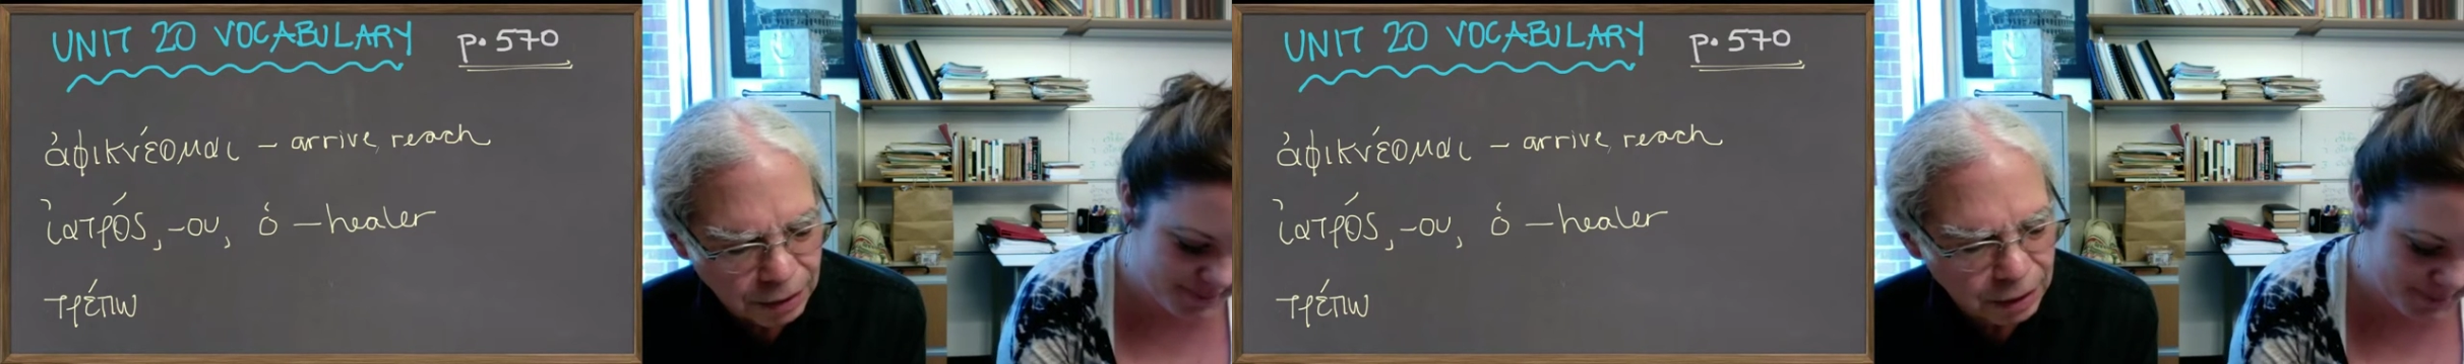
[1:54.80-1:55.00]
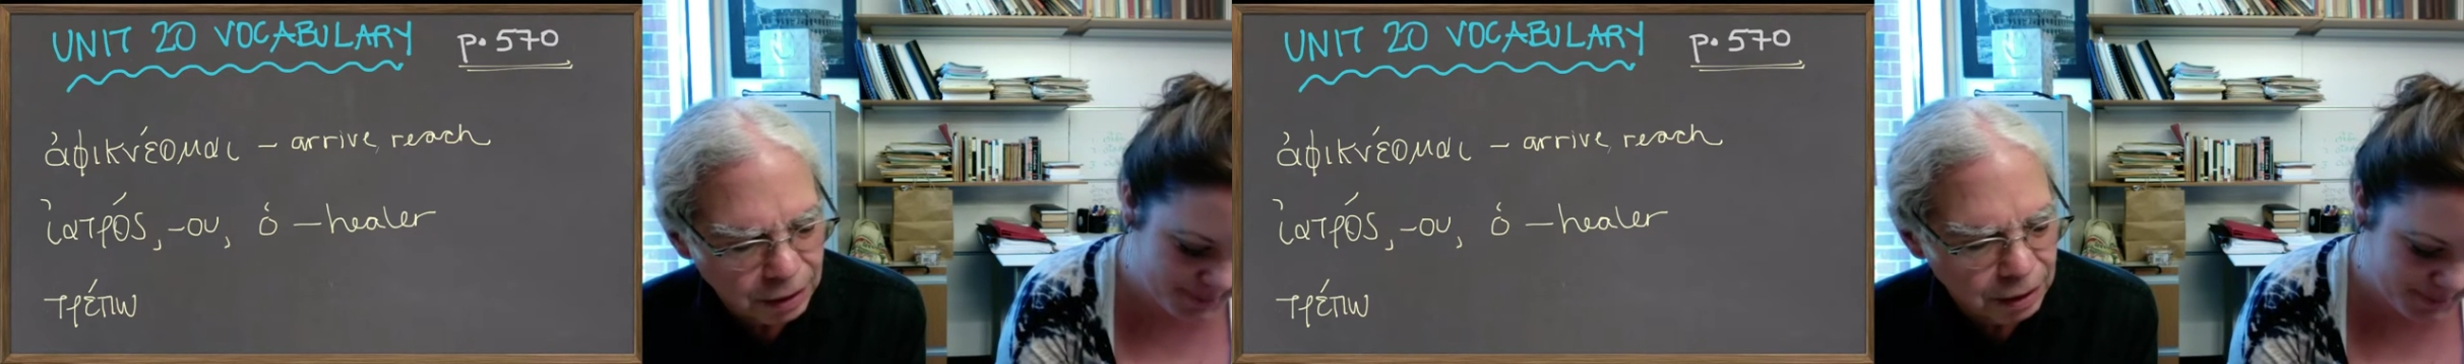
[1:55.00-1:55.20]

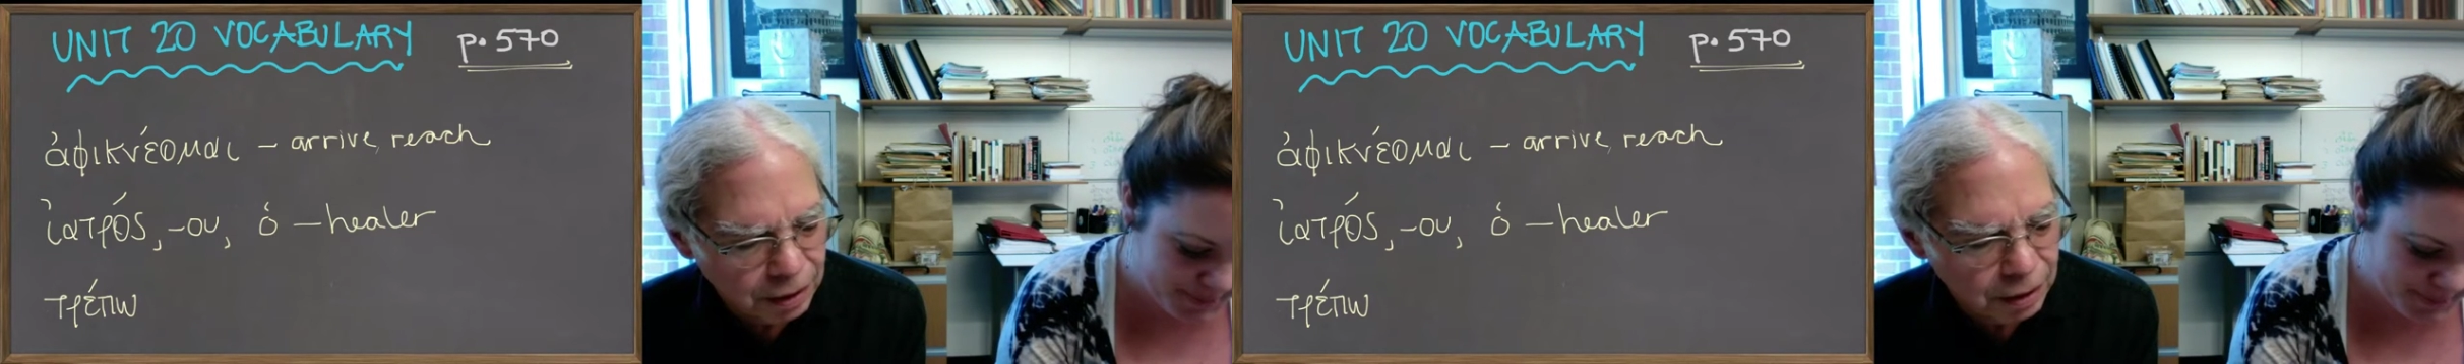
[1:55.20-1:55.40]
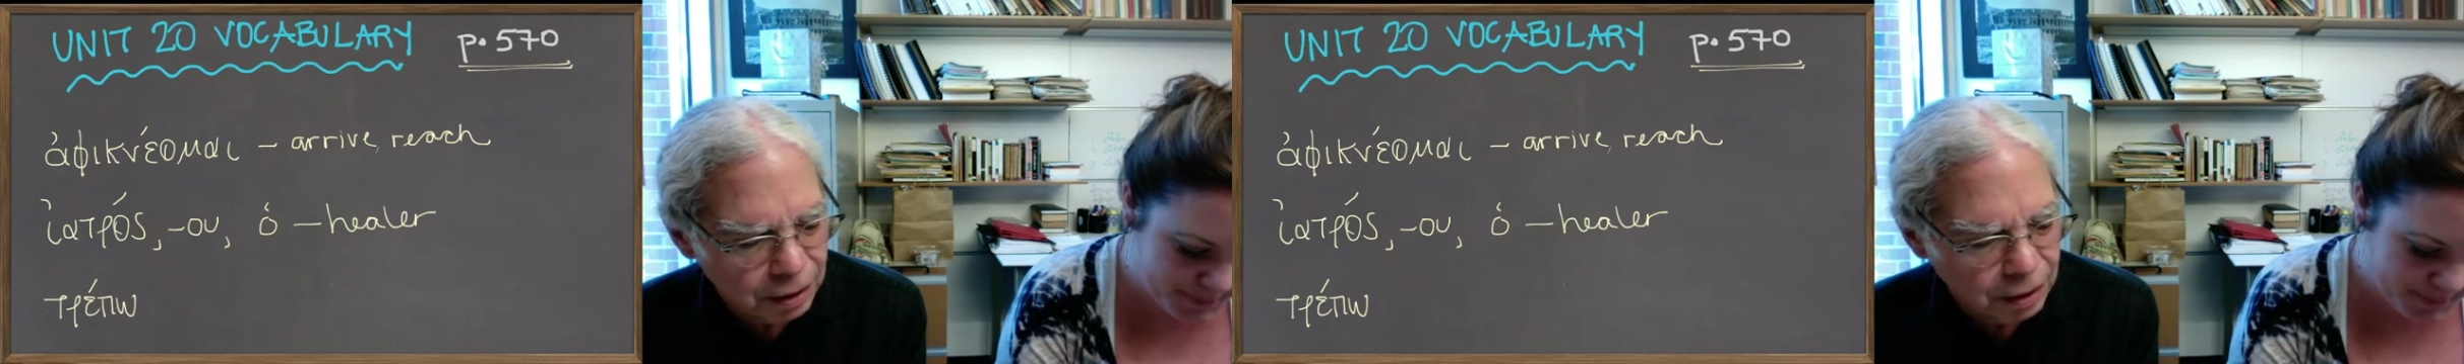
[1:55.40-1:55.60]
then
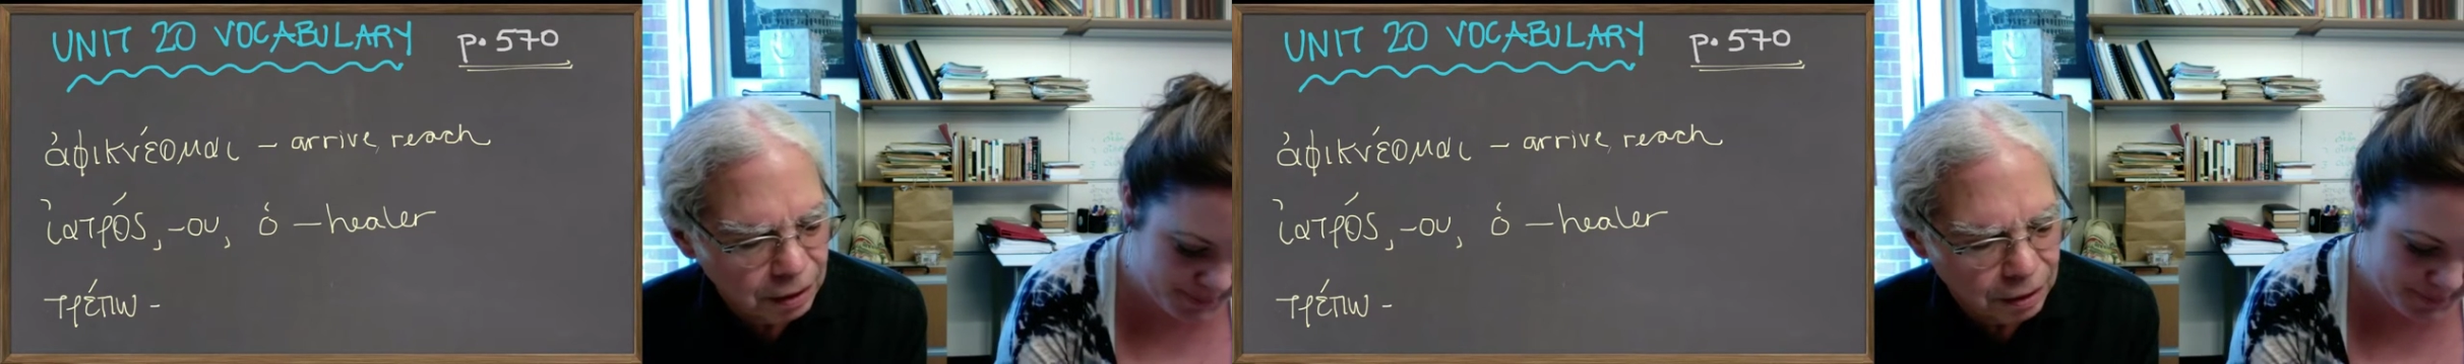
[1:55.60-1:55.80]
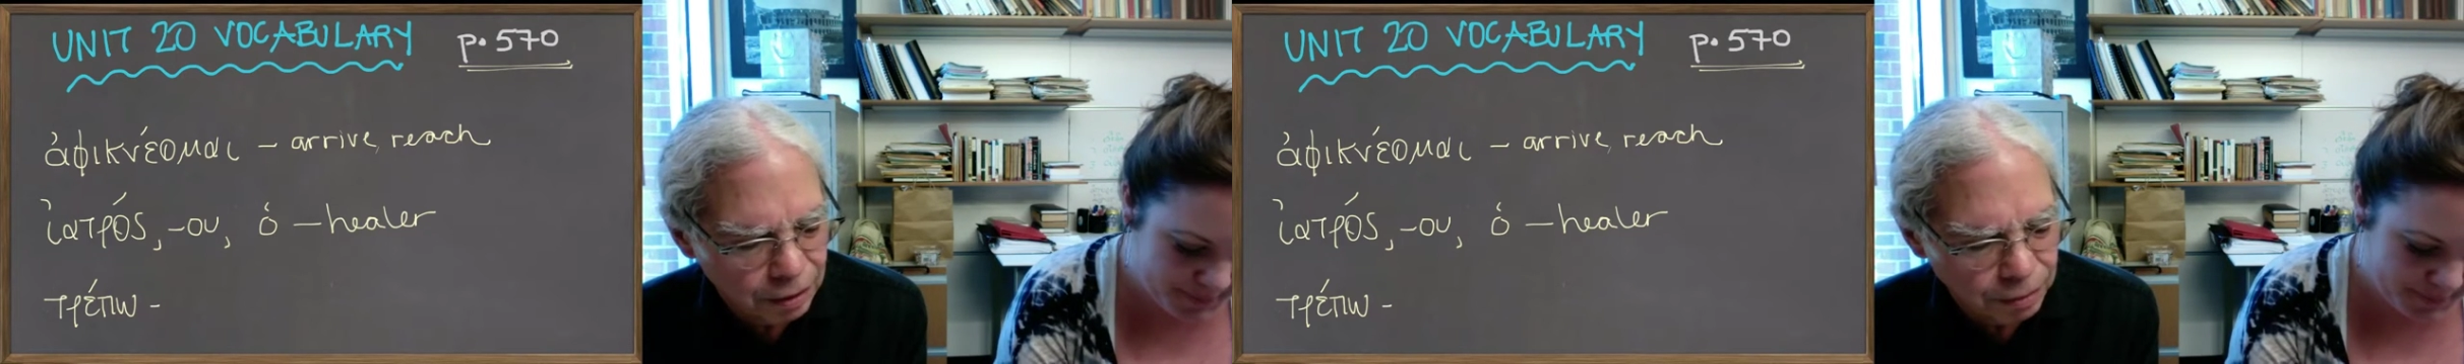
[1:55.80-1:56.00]

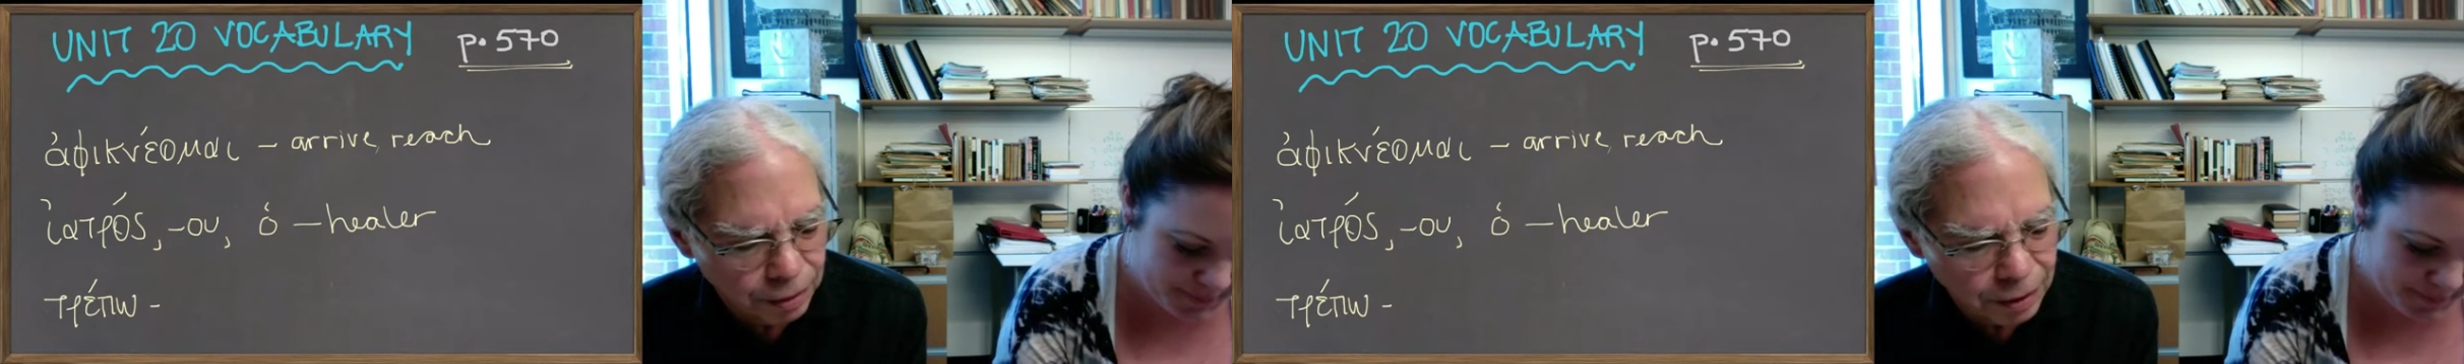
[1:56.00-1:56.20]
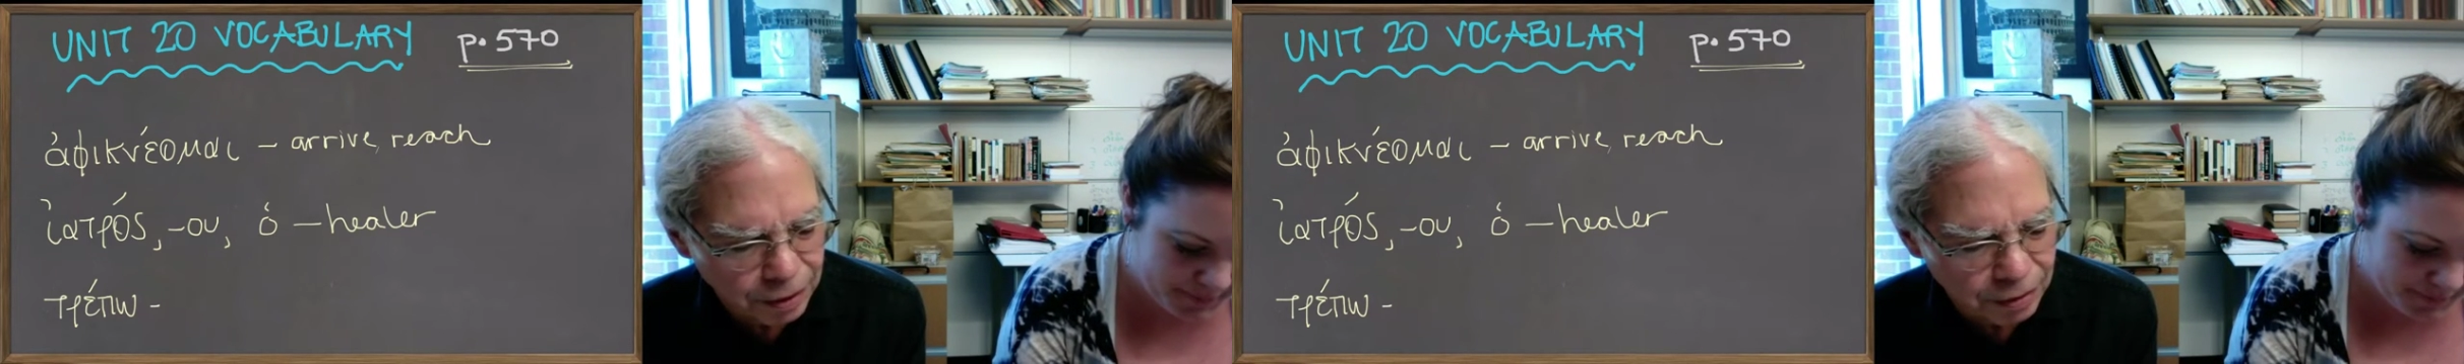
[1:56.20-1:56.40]
the
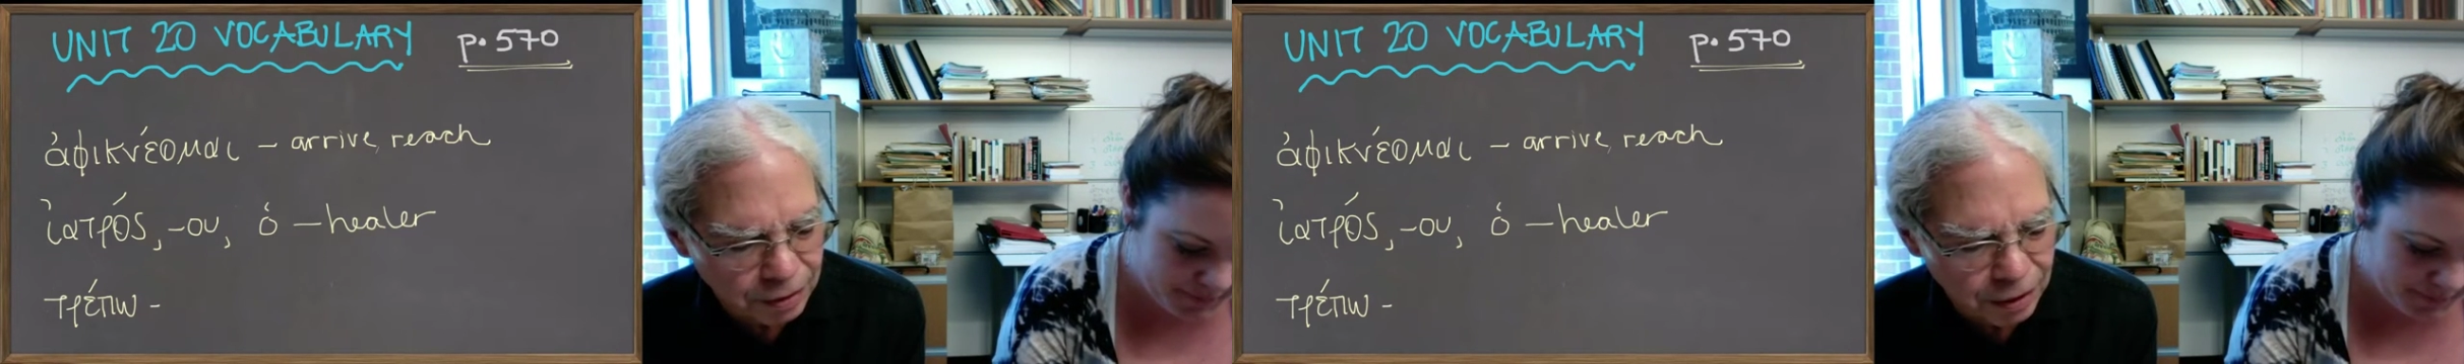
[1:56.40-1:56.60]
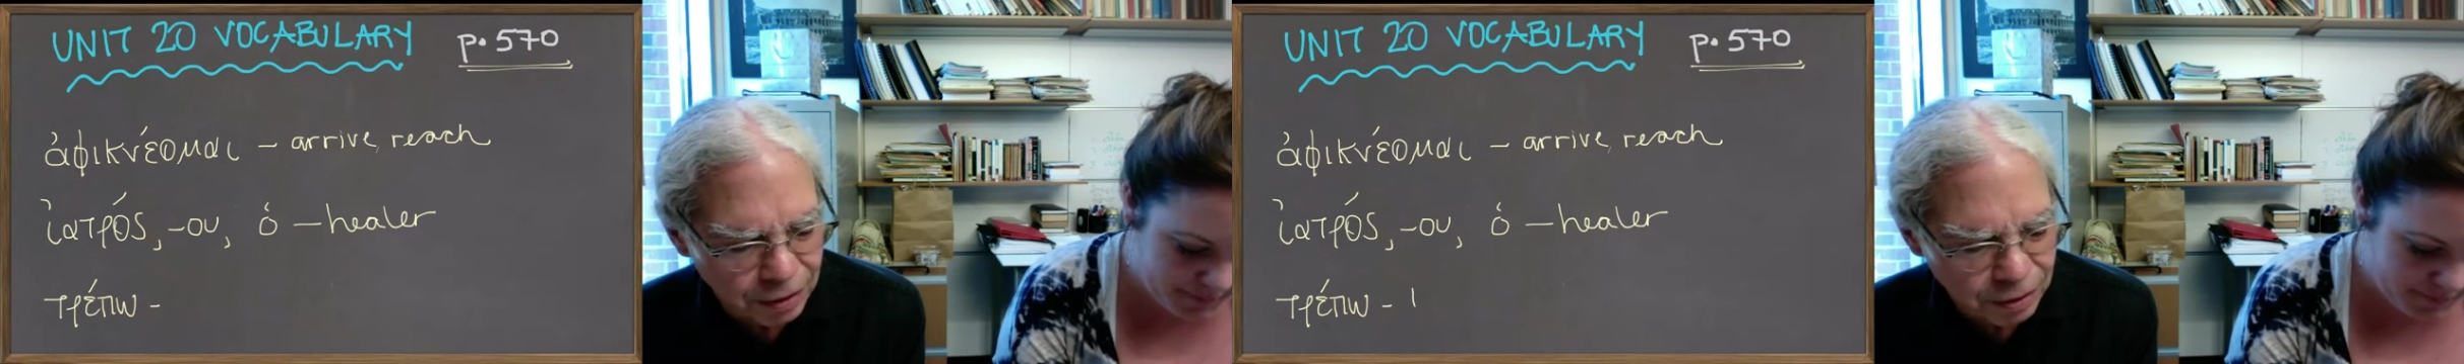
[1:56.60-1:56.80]
book
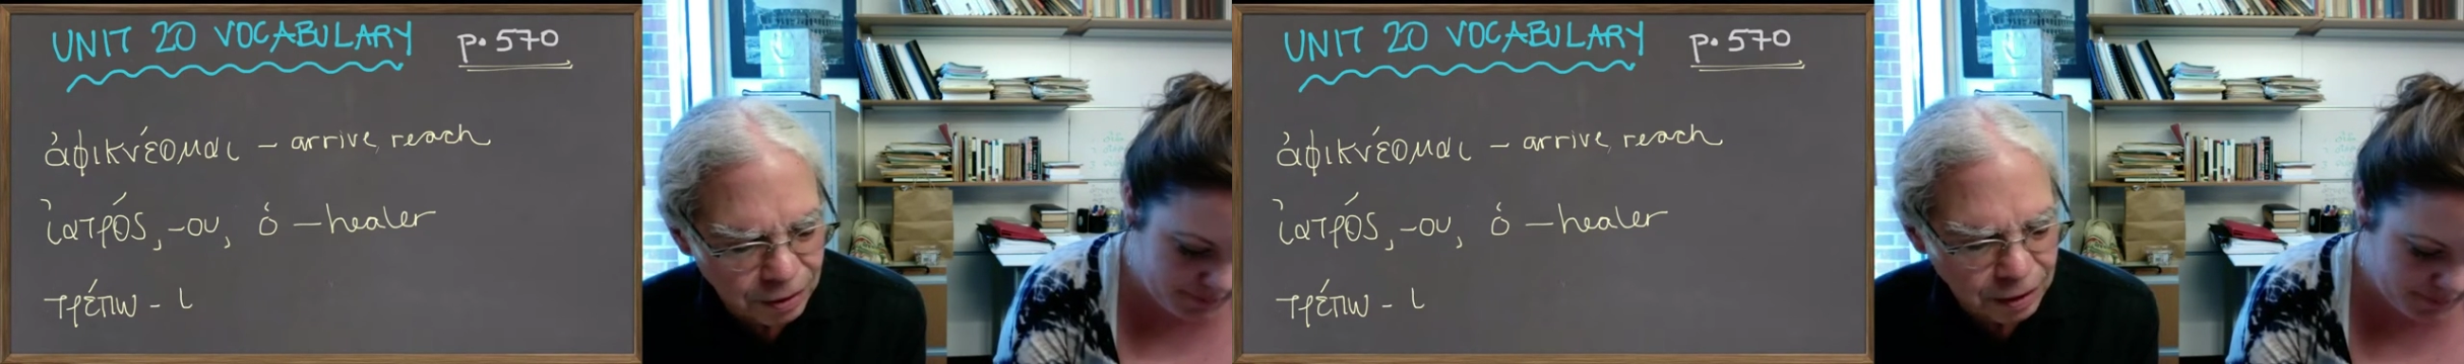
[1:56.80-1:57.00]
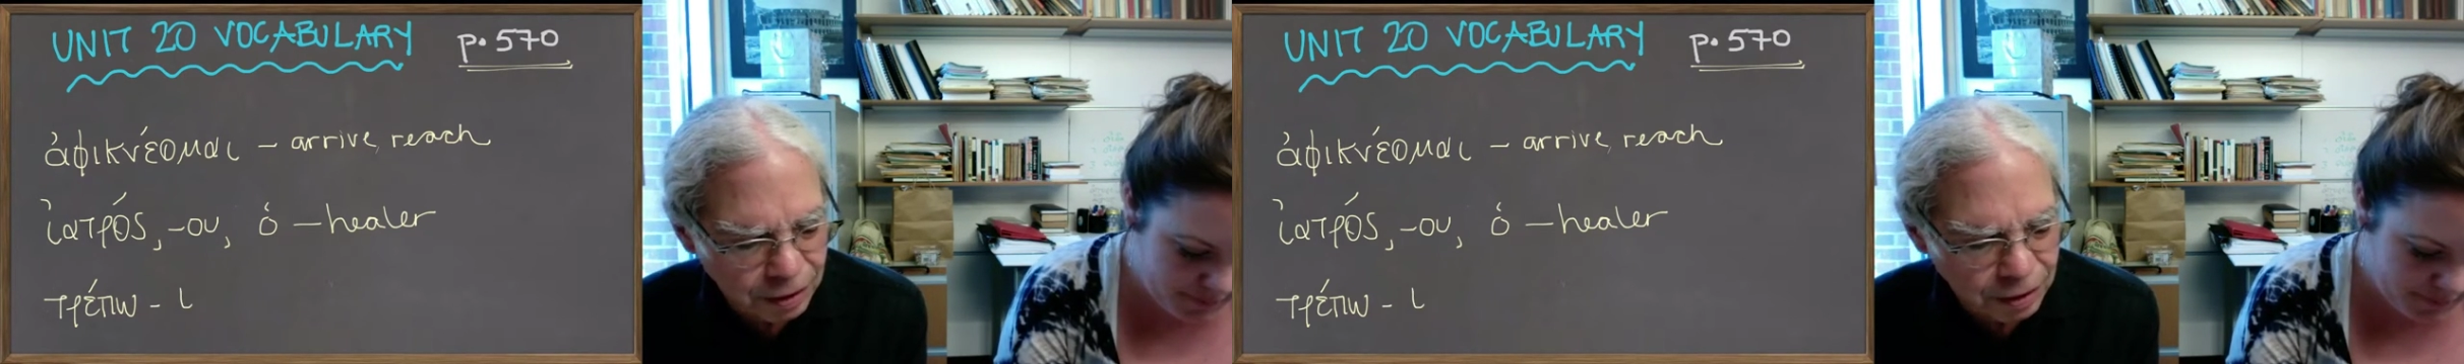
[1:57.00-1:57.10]
says